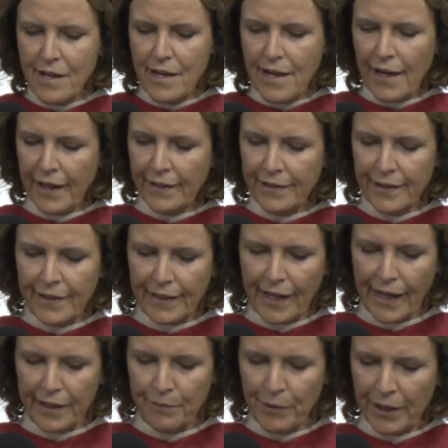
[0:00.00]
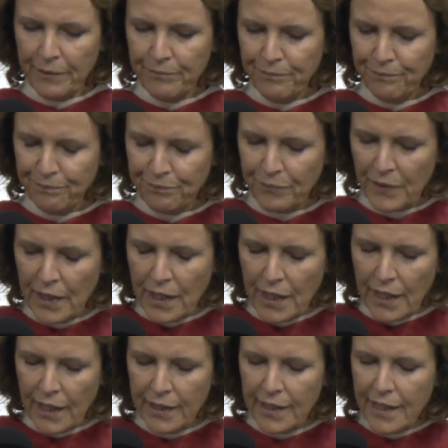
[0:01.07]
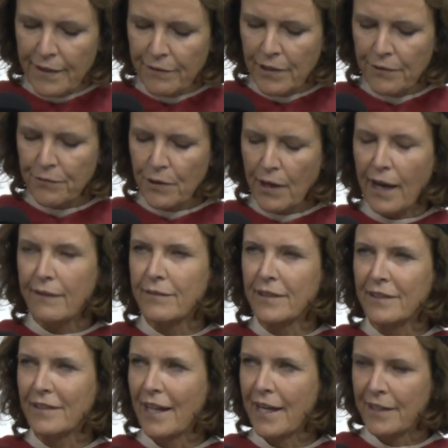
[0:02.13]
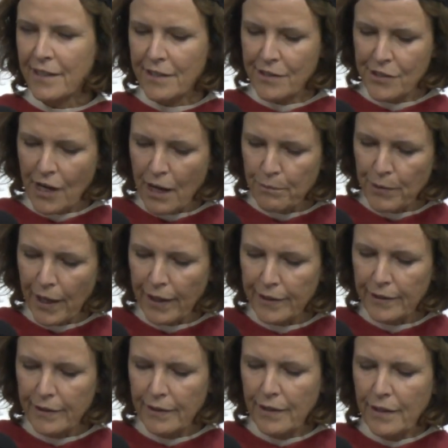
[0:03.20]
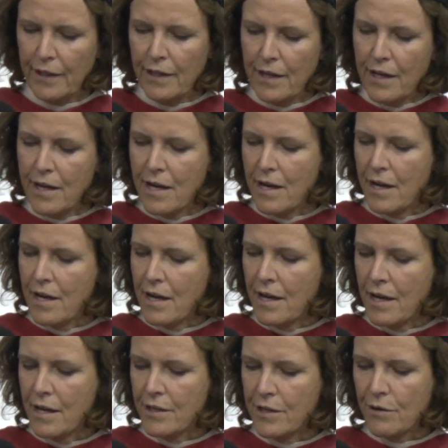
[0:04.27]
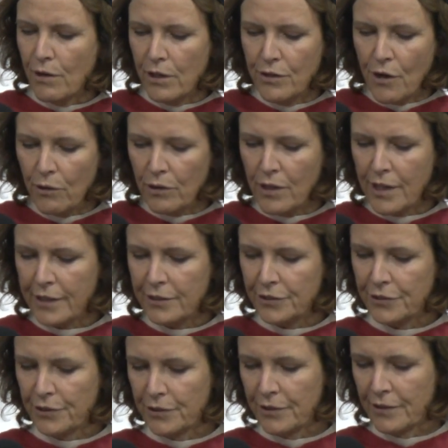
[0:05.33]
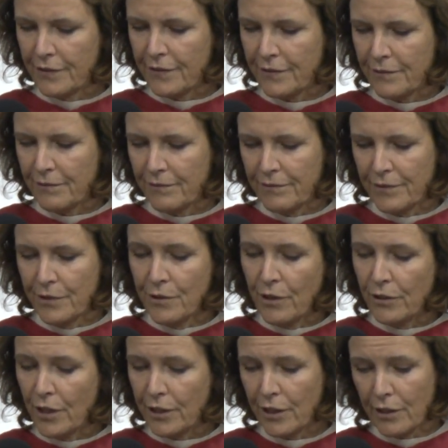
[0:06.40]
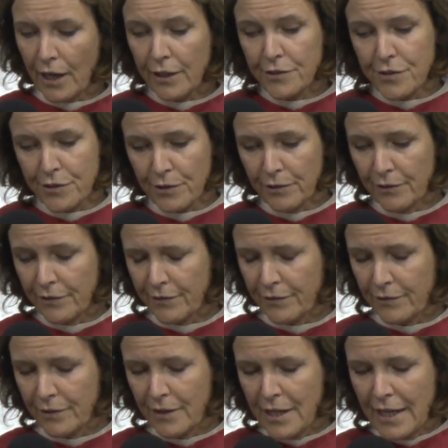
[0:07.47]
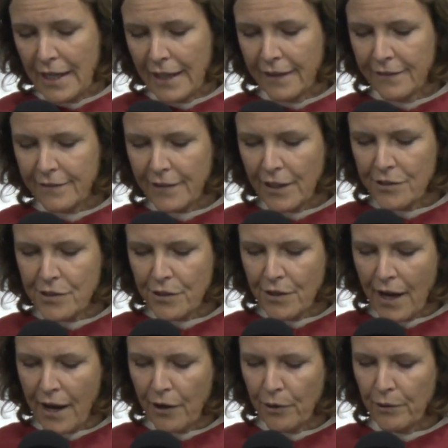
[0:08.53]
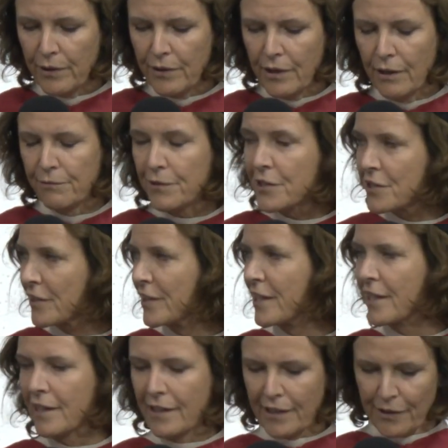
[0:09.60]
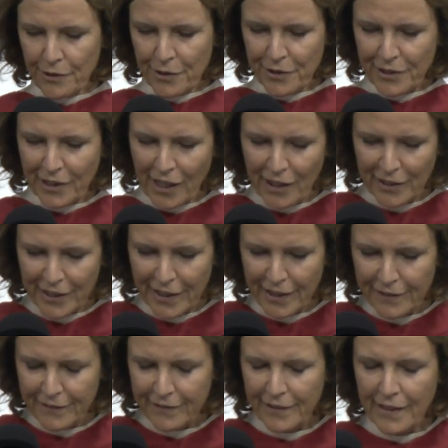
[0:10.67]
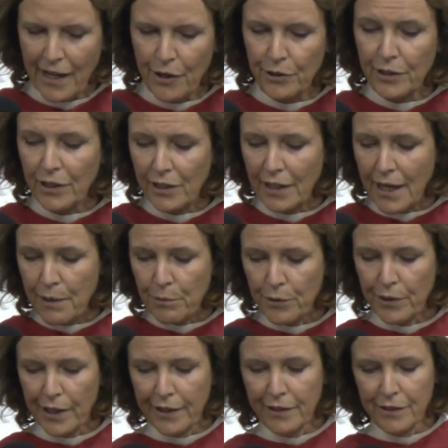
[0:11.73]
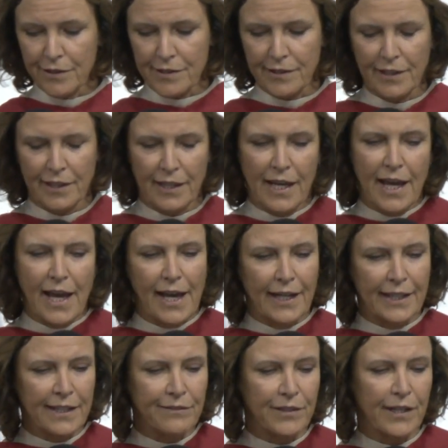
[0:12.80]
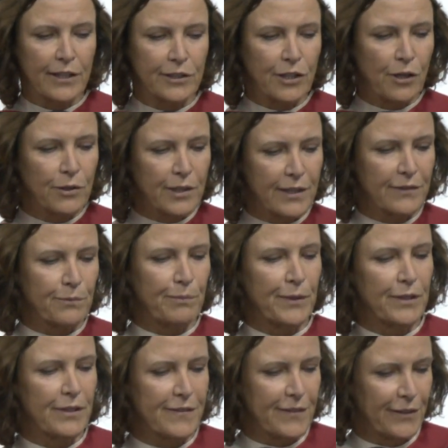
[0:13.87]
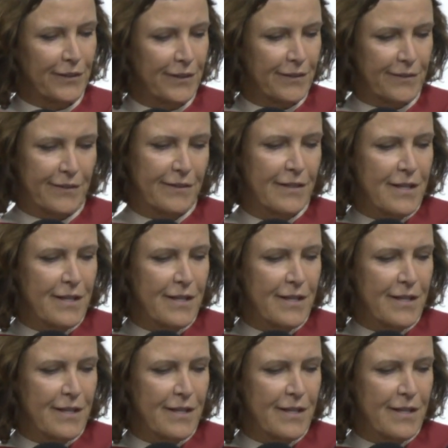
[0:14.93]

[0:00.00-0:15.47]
and the academy. And even if you haven't landed a job yet, you are no longer students, you no longer are students. Instead, you're now officially our colleagues, our collaborators, and even our co conspirators.